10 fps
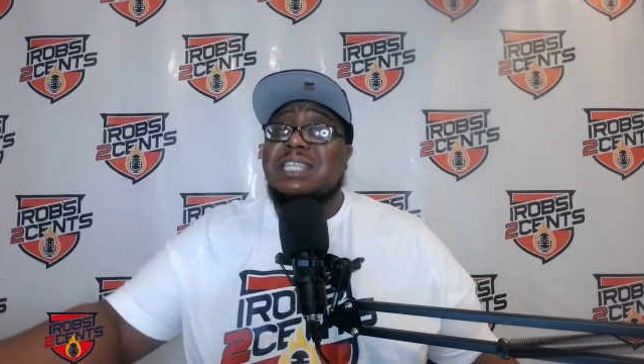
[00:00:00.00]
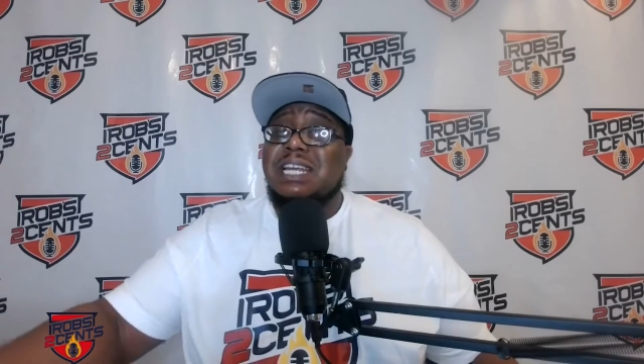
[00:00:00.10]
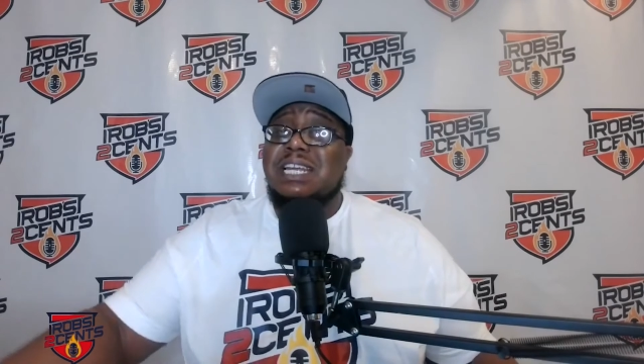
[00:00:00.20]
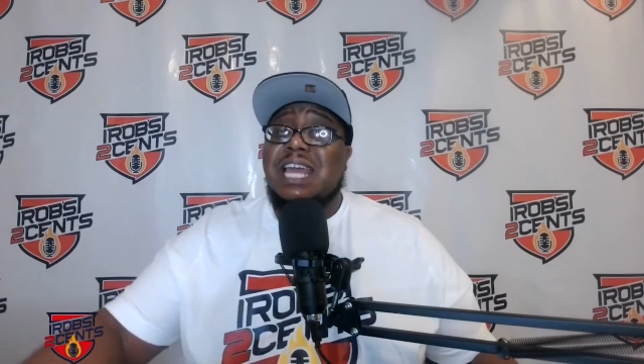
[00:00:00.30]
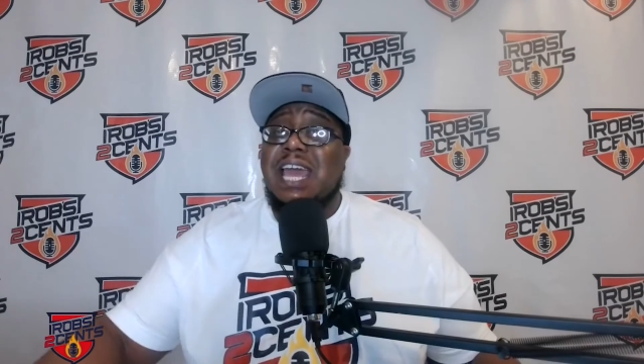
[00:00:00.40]
that
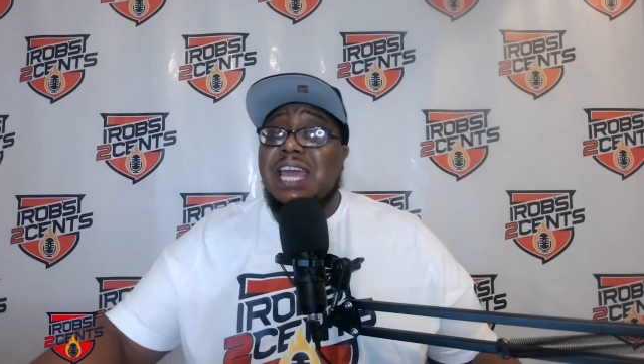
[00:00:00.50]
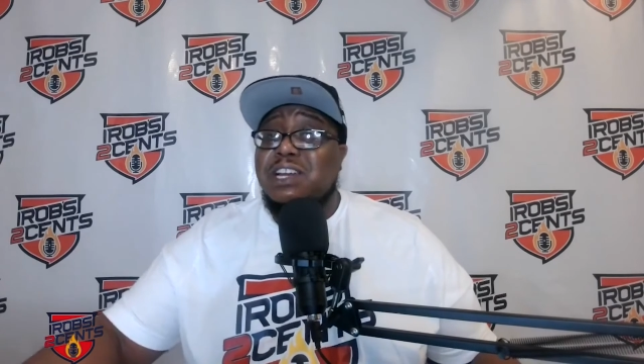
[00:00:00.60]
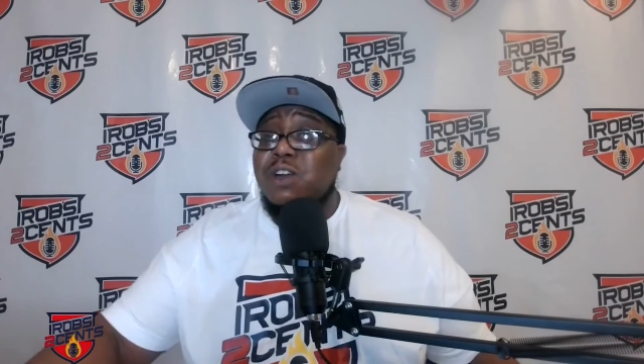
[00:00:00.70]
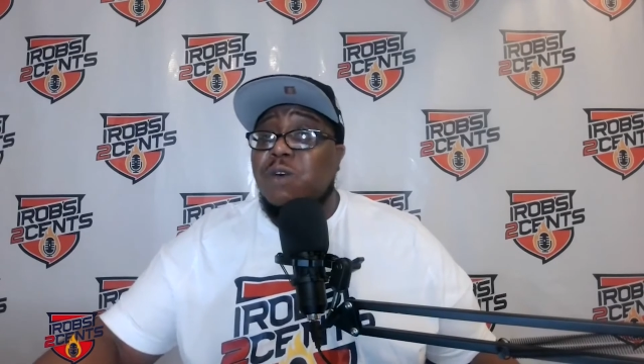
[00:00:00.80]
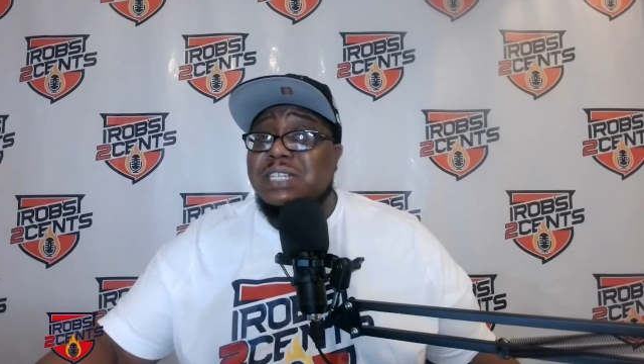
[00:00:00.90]
he had
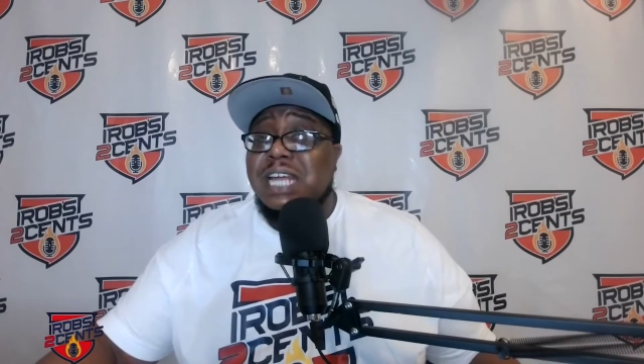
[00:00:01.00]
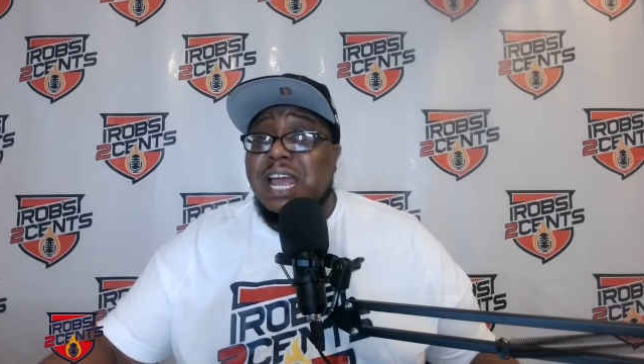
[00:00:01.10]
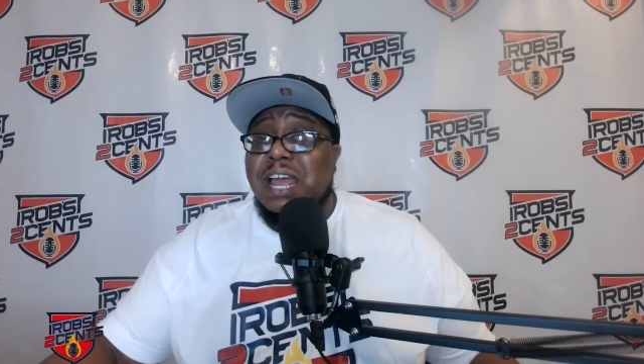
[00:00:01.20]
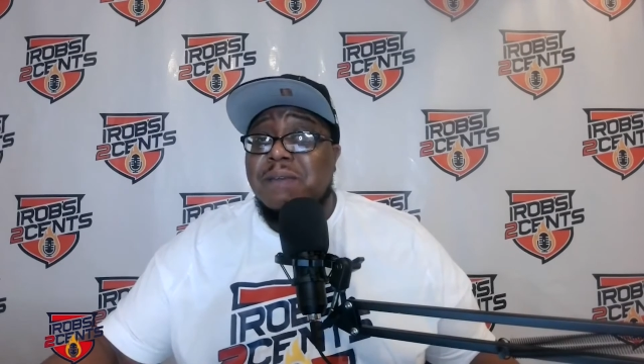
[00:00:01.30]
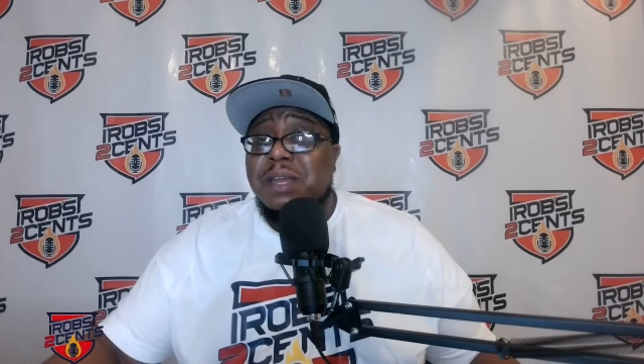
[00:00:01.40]
in
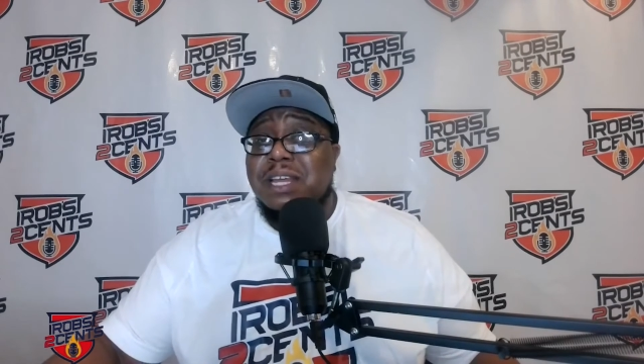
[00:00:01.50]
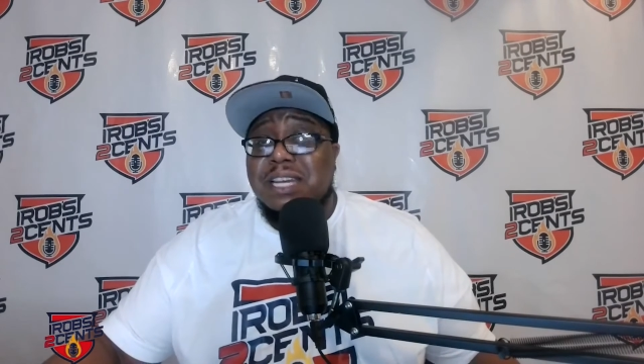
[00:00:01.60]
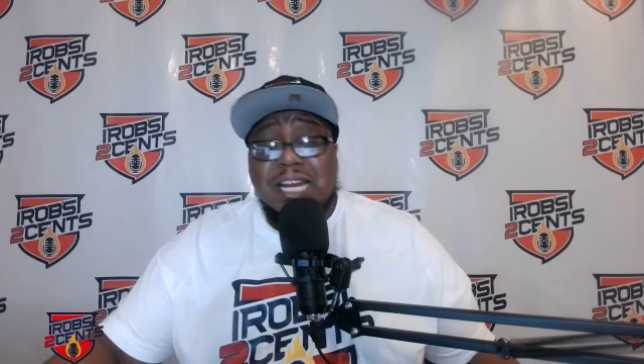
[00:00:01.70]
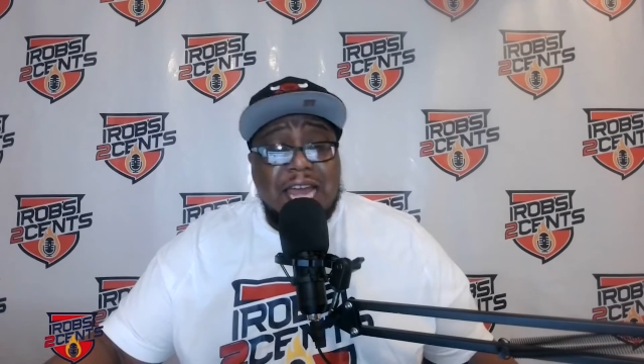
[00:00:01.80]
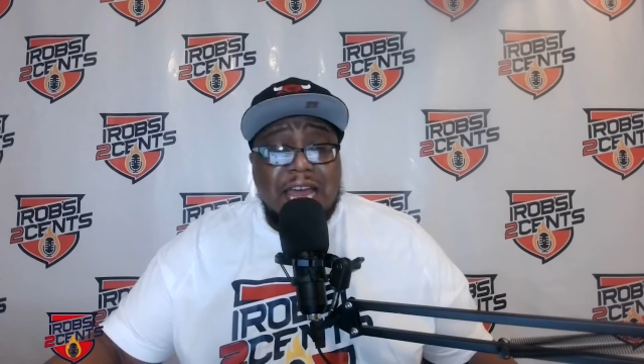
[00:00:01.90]
overtime
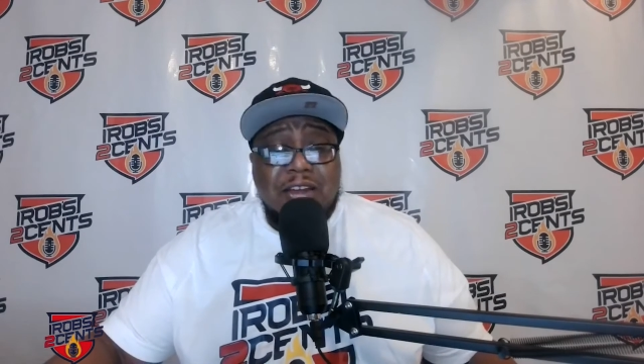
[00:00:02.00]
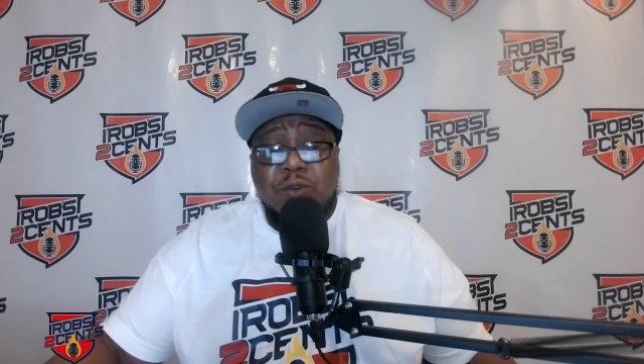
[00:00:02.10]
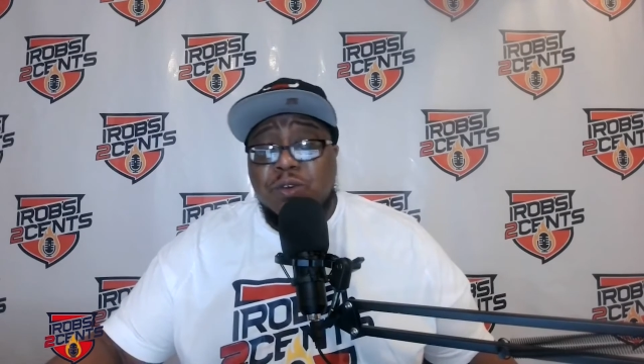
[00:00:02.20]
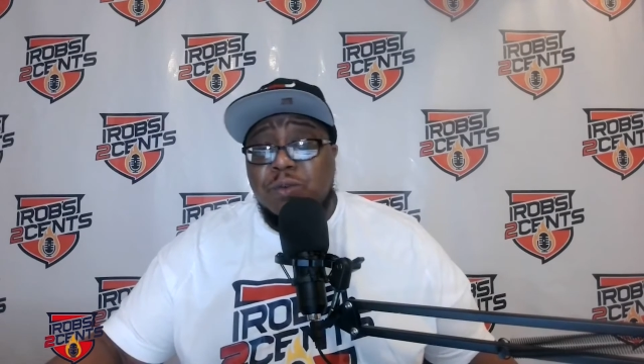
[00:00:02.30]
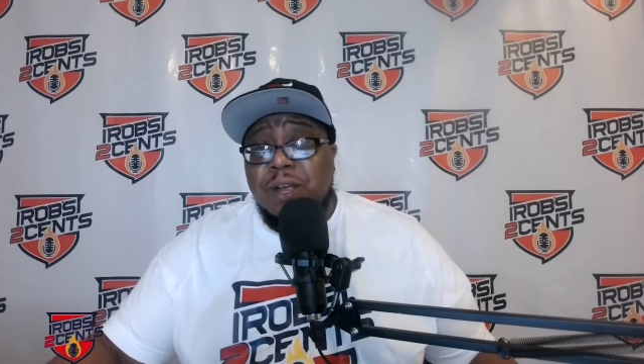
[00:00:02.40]
that he had
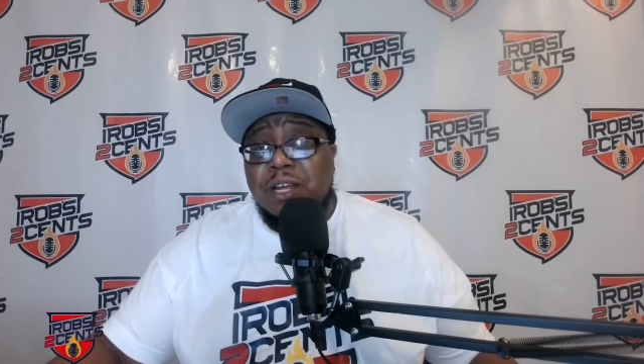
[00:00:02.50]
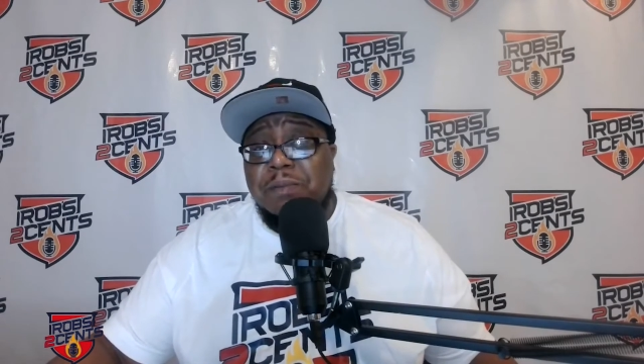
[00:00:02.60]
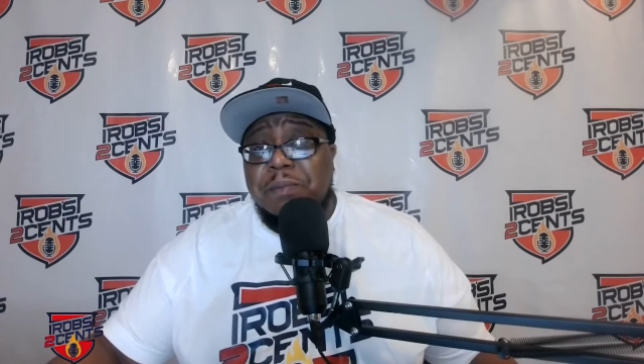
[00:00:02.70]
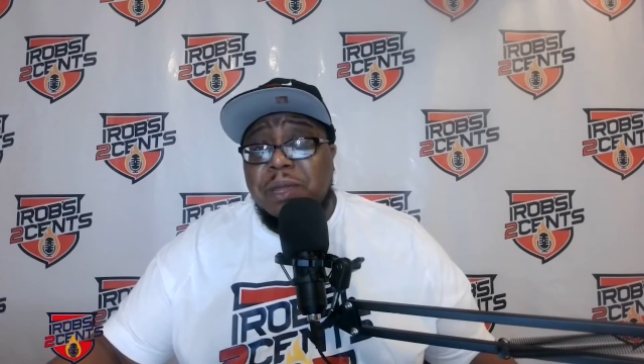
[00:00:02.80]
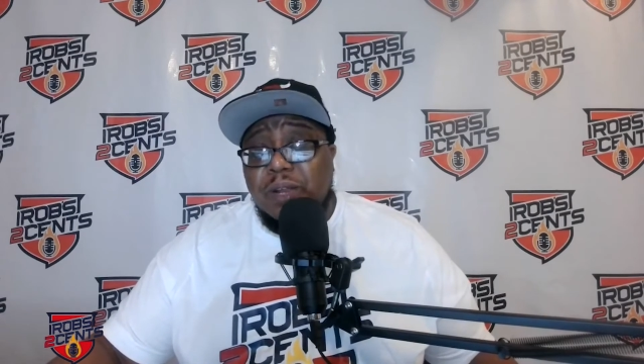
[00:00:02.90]
during the regular
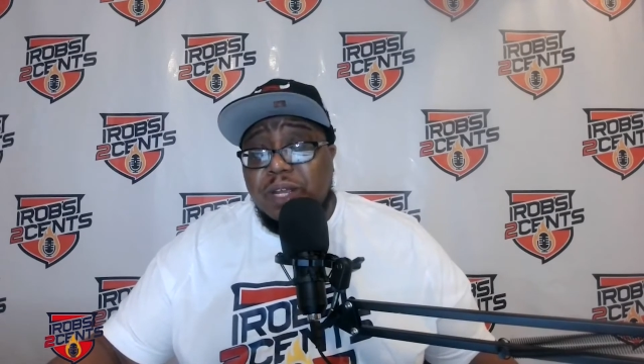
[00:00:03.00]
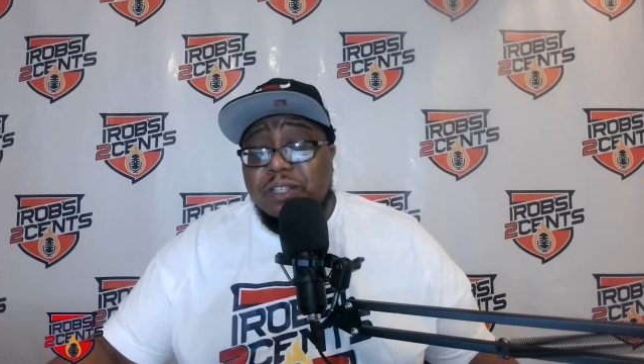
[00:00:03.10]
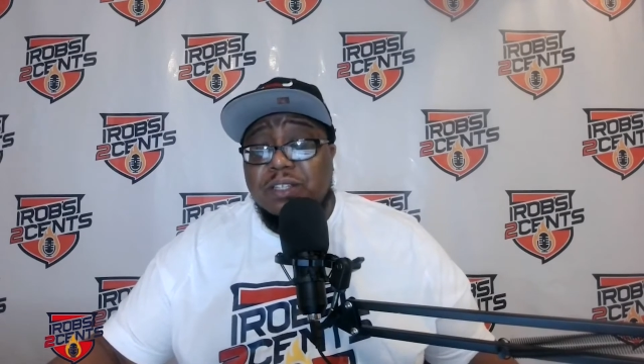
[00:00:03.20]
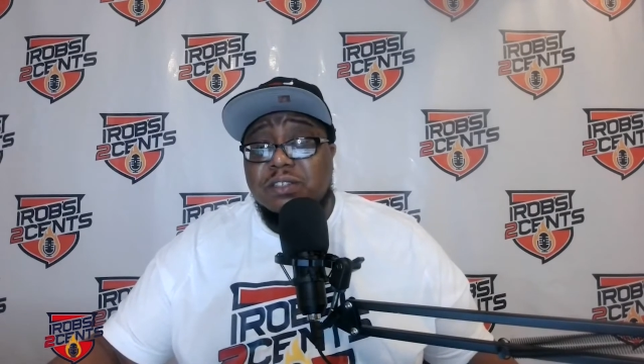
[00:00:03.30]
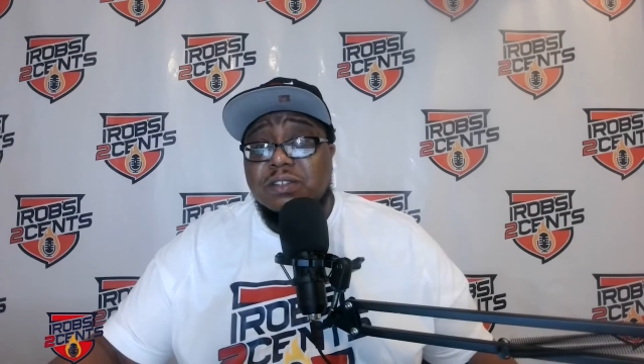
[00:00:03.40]
periods.